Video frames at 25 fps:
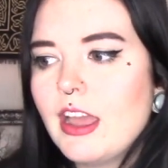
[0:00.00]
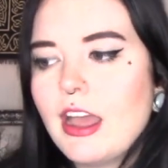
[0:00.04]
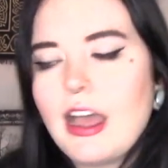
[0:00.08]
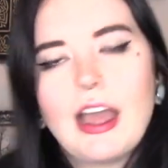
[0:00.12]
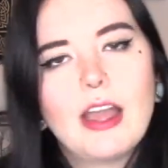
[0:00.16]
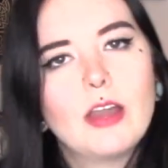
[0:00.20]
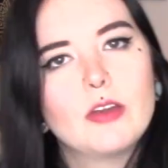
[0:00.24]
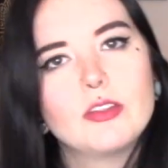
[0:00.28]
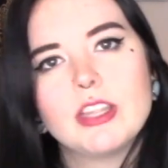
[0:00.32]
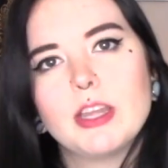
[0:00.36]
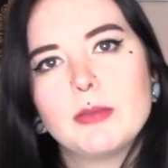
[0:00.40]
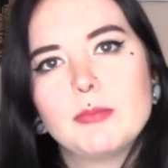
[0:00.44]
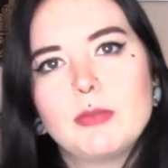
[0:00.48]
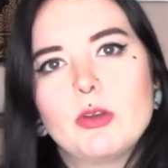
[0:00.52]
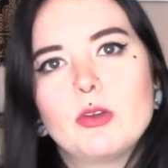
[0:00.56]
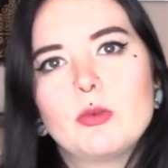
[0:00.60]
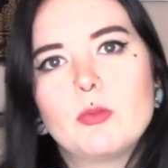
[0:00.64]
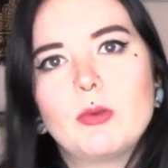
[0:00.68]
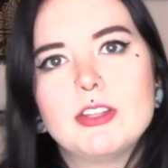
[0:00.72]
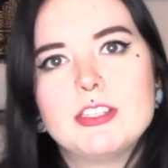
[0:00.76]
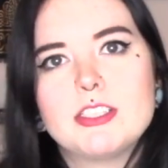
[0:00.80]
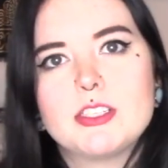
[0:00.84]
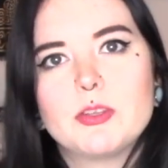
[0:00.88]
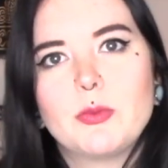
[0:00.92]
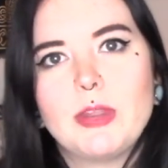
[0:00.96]
I only upload
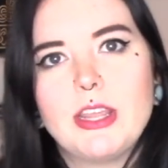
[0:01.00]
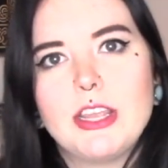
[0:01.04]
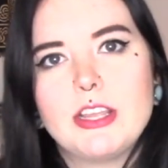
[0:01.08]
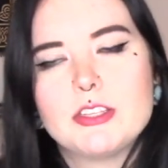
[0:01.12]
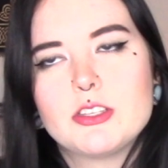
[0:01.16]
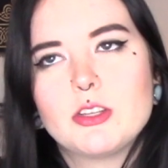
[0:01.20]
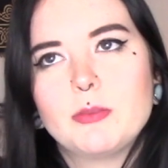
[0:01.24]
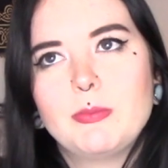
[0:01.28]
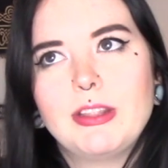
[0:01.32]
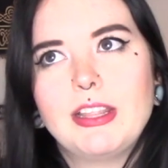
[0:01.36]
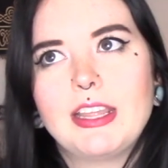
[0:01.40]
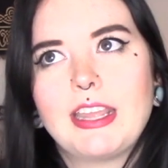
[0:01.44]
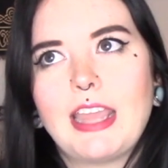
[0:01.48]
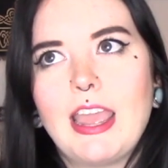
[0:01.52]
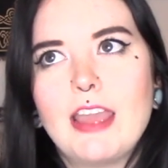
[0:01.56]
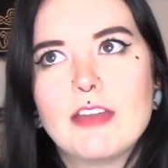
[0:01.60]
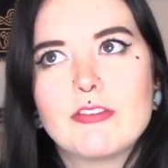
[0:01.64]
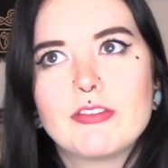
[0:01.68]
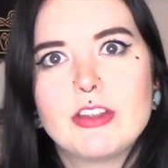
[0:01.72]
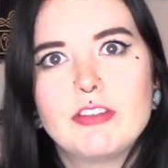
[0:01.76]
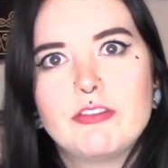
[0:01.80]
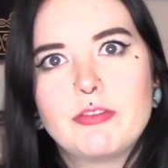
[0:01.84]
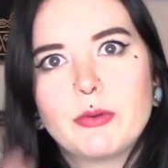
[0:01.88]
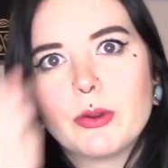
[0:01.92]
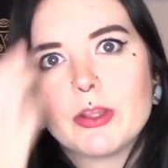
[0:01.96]
once a week, so it'd be like
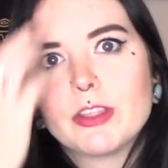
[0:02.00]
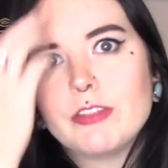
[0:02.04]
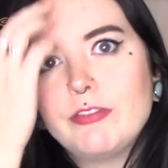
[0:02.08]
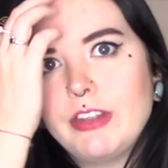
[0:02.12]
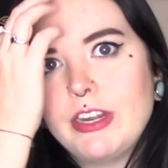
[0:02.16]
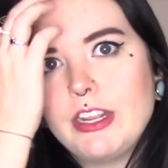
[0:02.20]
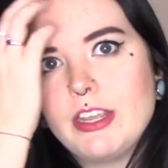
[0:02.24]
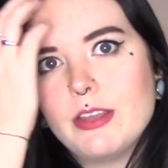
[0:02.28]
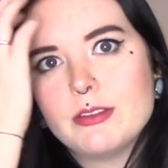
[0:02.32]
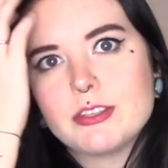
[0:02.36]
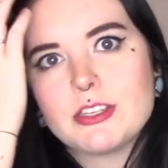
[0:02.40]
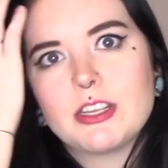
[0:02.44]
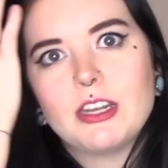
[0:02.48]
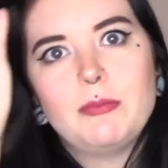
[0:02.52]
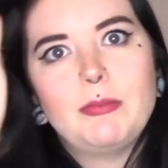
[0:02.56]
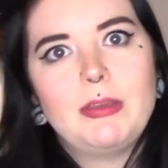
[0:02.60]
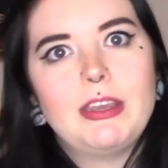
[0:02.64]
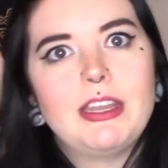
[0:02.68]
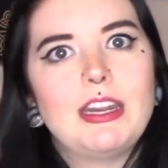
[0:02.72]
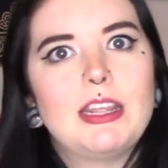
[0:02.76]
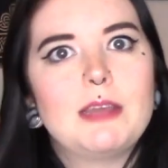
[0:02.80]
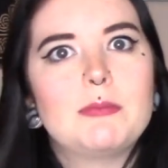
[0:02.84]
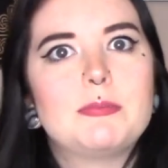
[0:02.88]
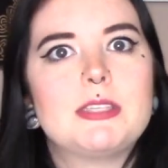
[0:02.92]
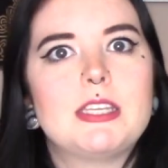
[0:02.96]
every fourth video is going to be
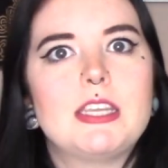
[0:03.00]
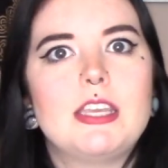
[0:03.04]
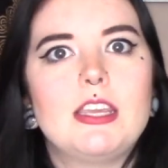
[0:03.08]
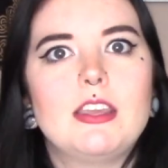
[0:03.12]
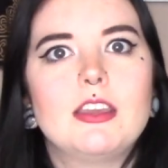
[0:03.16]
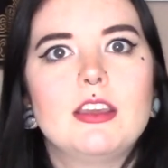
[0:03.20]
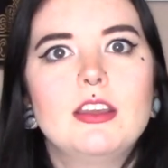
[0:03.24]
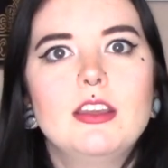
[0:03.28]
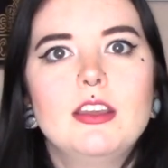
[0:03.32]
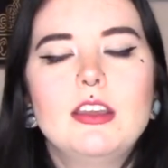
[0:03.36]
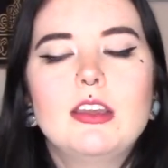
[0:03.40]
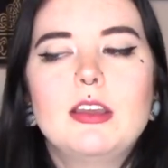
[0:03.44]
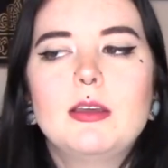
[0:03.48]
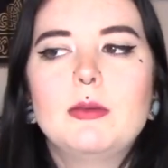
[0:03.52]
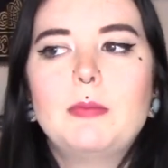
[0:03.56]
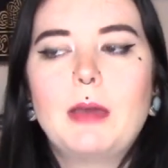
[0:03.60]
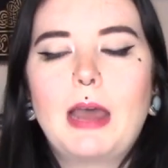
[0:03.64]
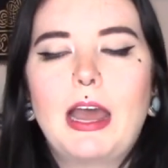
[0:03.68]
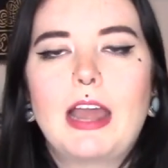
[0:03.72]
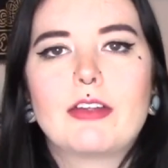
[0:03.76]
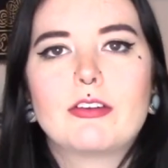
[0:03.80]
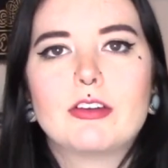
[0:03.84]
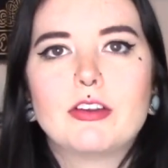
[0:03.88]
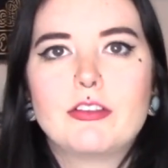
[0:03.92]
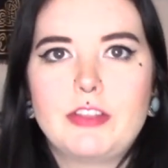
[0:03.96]
an Ipsy
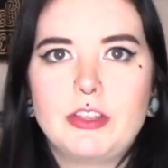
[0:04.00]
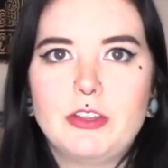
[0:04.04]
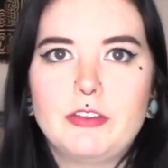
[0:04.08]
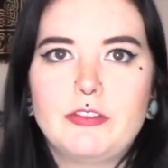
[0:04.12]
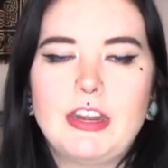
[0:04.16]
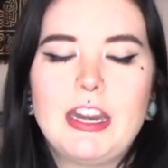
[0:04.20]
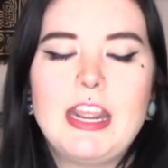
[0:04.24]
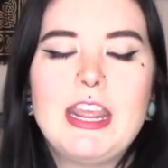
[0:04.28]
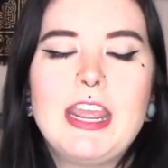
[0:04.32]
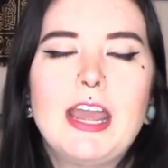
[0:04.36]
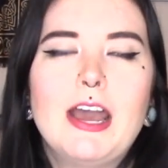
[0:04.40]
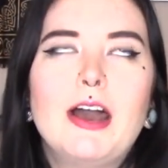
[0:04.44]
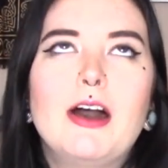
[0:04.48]
bag review video,